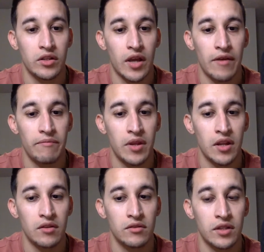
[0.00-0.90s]
I've been
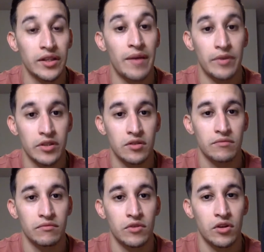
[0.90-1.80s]
in dilemmas,
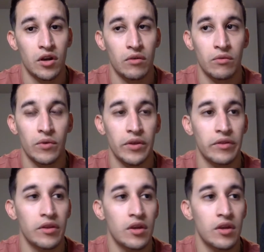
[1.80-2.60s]
with